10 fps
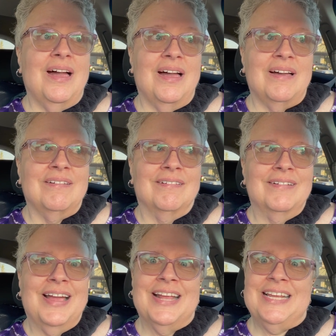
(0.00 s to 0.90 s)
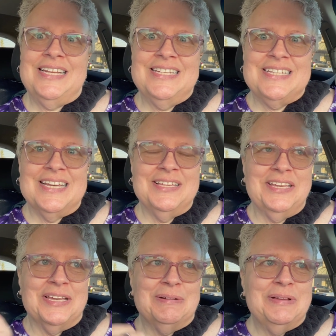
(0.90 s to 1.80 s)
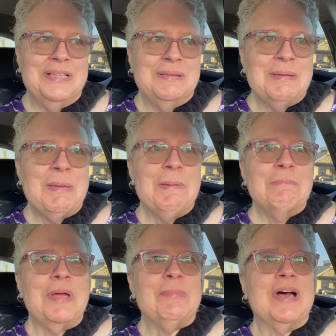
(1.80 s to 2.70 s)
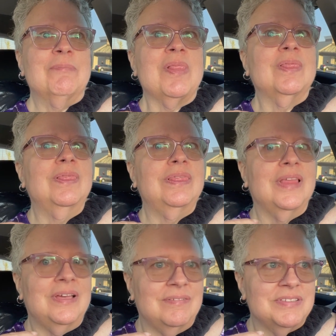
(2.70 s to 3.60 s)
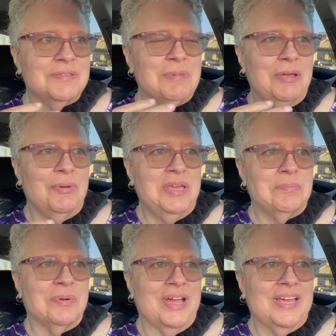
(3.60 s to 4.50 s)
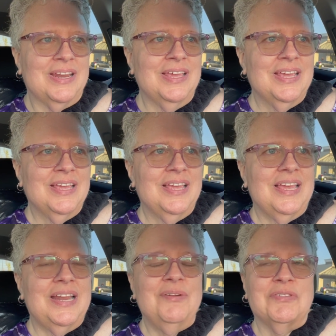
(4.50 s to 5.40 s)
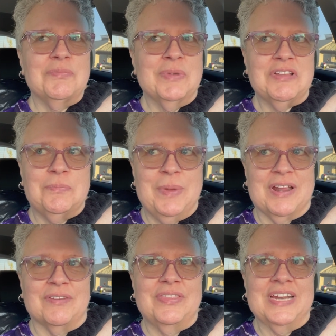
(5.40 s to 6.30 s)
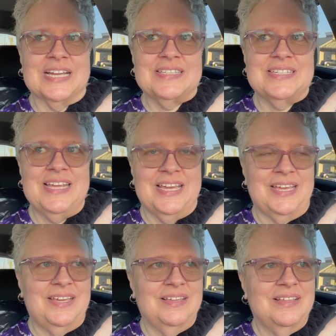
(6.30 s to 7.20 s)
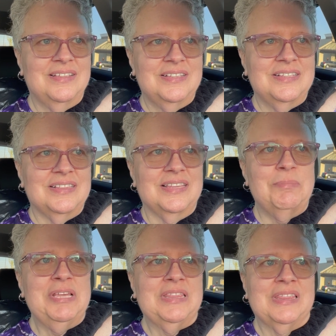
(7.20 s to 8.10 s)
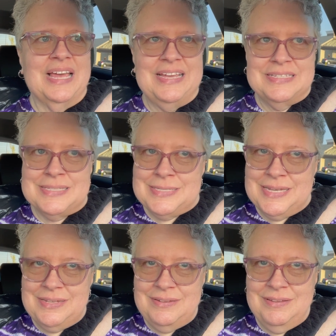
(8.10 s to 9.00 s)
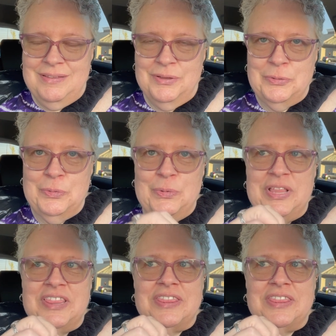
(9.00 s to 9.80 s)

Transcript: Oh, and I didn't tell you, my mom loves my wheat bread, and it was much better the next day. Libby likes it with